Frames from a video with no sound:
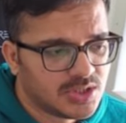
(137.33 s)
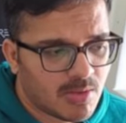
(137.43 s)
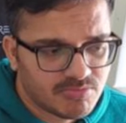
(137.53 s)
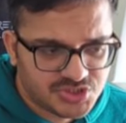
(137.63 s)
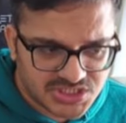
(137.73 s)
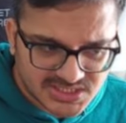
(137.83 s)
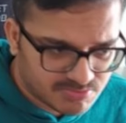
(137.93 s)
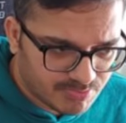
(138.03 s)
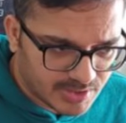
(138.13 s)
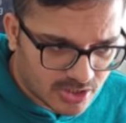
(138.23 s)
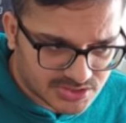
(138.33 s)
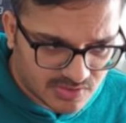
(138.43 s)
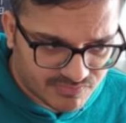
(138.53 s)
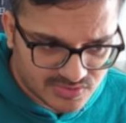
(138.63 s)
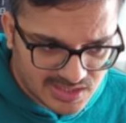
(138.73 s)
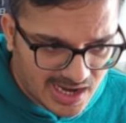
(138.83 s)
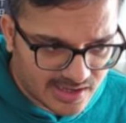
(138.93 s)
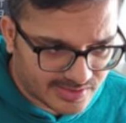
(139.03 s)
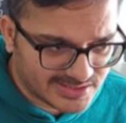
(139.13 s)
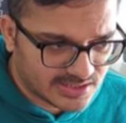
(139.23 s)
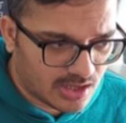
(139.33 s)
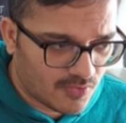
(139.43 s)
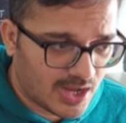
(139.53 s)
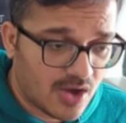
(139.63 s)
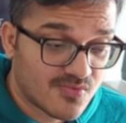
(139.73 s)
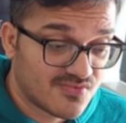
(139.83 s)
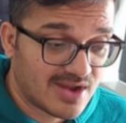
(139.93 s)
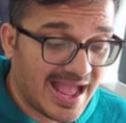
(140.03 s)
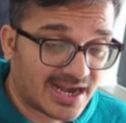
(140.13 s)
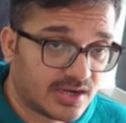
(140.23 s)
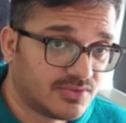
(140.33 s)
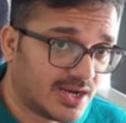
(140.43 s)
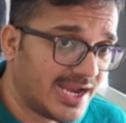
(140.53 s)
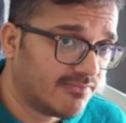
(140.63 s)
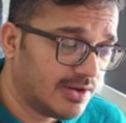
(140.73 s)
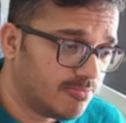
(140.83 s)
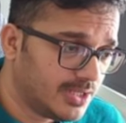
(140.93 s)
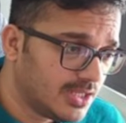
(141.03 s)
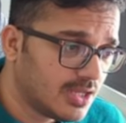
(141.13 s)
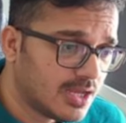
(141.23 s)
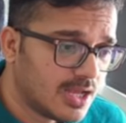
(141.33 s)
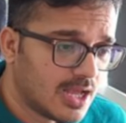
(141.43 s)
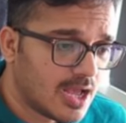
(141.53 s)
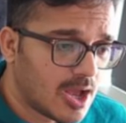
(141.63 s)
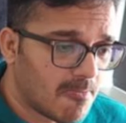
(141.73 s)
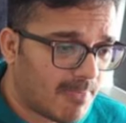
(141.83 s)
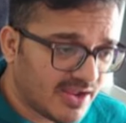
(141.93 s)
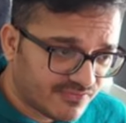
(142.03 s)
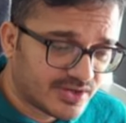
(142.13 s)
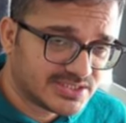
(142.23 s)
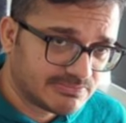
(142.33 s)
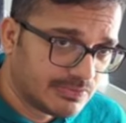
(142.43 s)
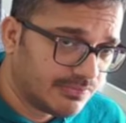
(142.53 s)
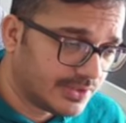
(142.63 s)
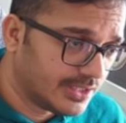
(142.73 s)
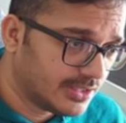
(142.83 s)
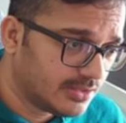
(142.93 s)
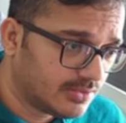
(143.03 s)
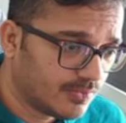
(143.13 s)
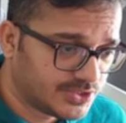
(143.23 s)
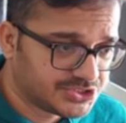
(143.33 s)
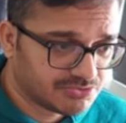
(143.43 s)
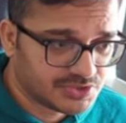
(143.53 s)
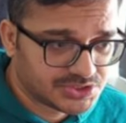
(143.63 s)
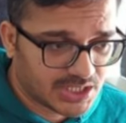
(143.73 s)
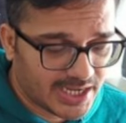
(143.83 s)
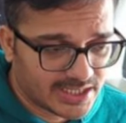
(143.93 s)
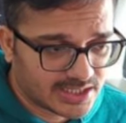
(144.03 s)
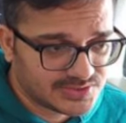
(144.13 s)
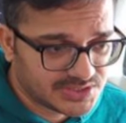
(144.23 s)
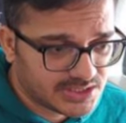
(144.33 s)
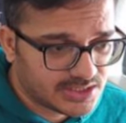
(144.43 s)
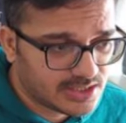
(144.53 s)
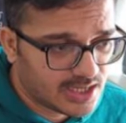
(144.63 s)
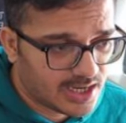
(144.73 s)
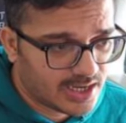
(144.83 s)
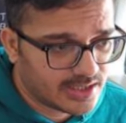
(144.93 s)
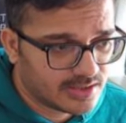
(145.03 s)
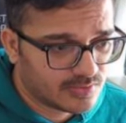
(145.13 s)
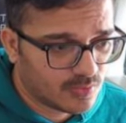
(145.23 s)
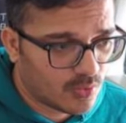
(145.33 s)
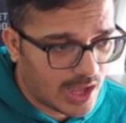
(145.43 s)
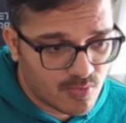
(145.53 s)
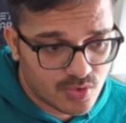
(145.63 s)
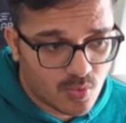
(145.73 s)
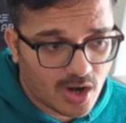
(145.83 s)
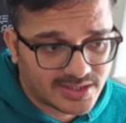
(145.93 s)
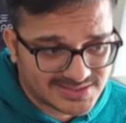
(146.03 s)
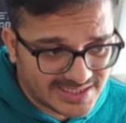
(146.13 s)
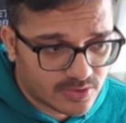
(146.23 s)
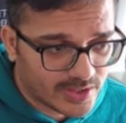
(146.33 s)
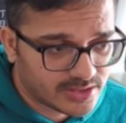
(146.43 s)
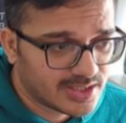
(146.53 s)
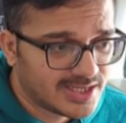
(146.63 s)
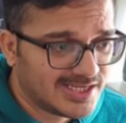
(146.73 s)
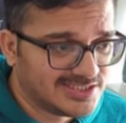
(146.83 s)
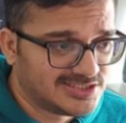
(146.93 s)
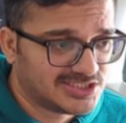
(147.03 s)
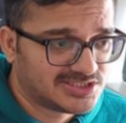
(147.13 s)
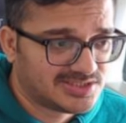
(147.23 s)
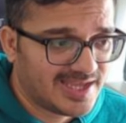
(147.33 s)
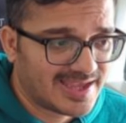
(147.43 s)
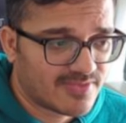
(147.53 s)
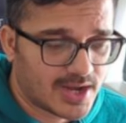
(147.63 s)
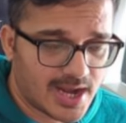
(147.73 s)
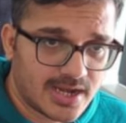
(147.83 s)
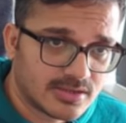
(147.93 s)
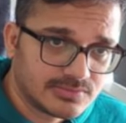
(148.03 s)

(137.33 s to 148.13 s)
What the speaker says: Just because of that reason of how active the knight will be, my first move here, which I considered and I would want to stick with, is just taking the knight.